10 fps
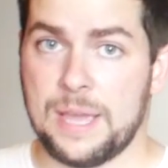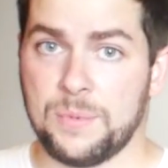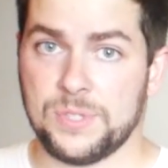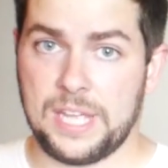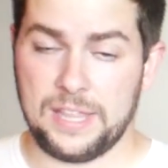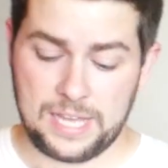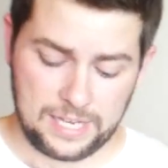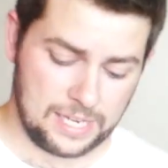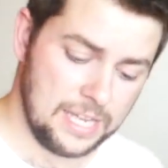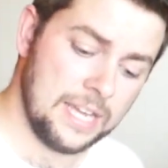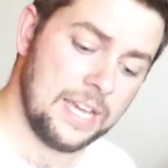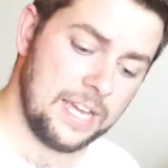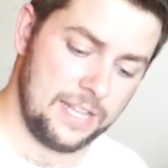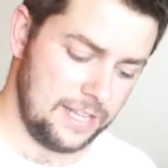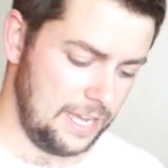Camel Scent Lock,
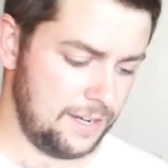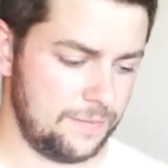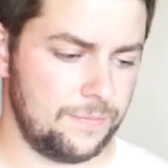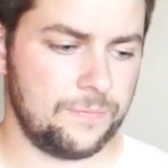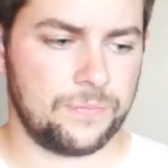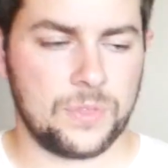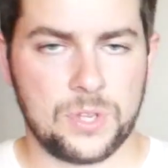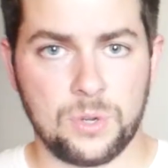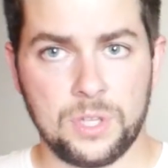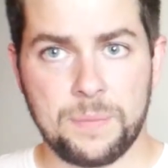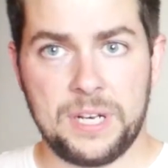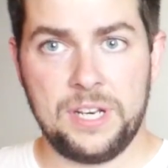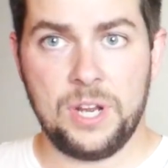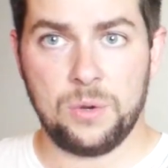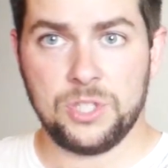and then throw a little bit of
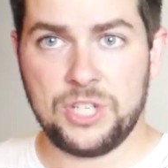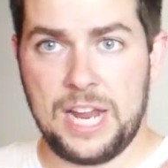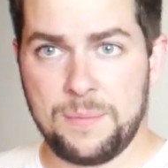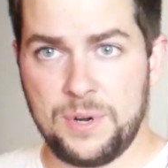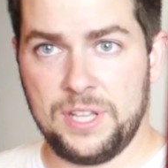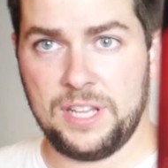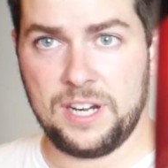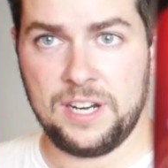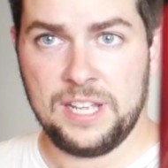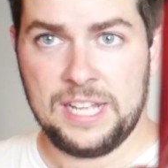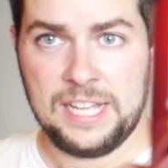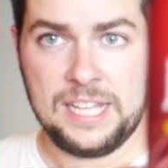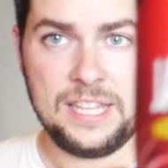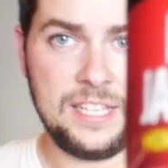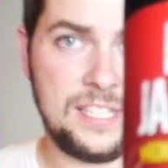nose jammer in there.
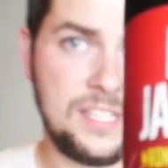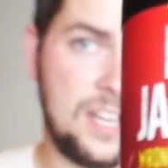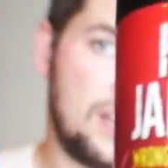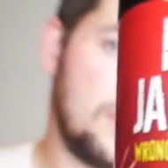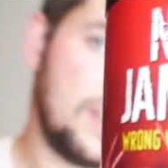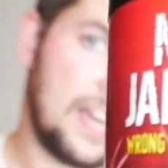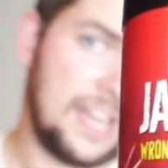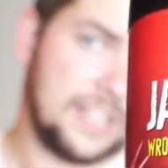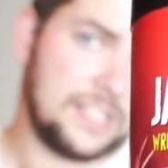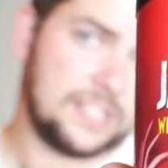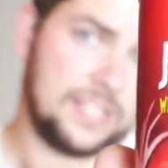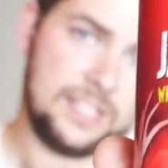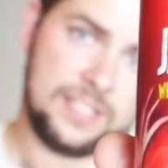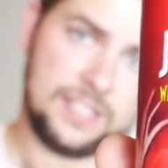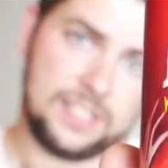This stuff, guys,
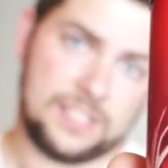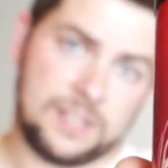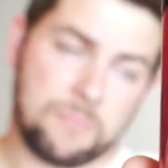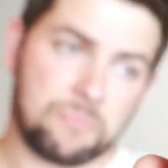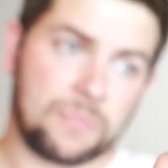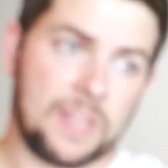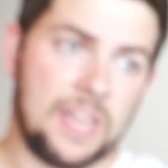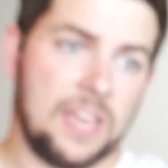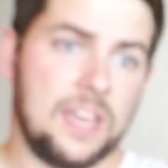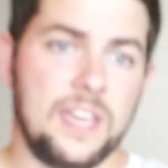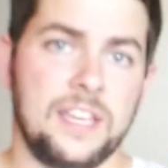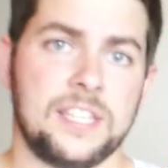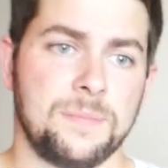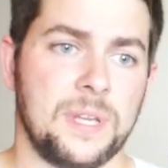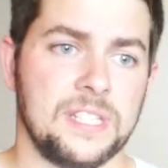it
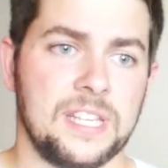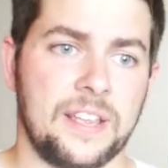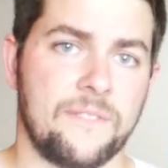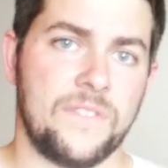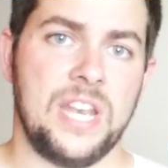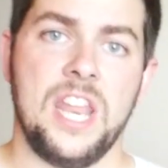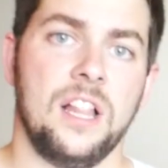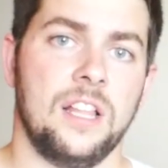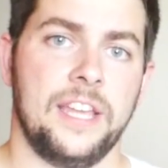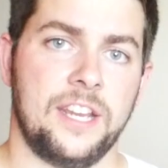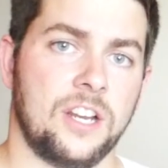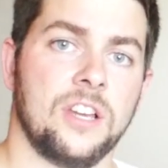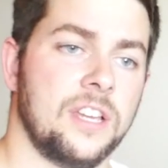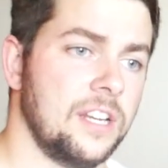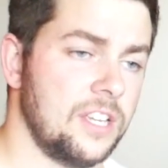smells like vanilla, like you're
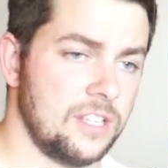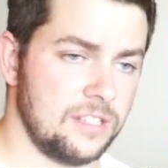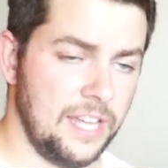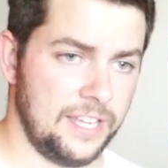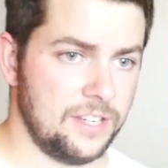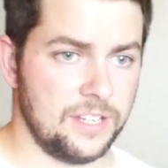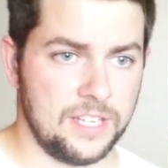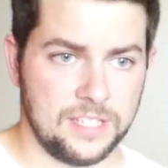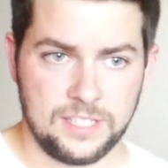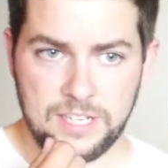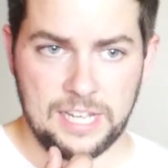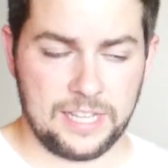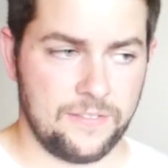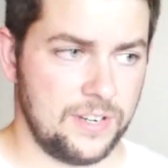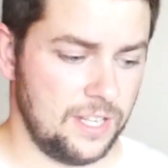cooking like cookies and you got
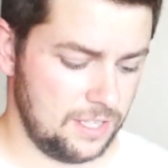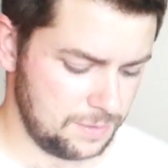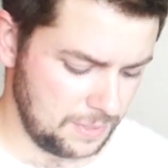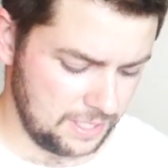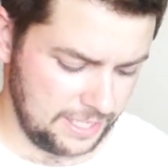that vanilla smell.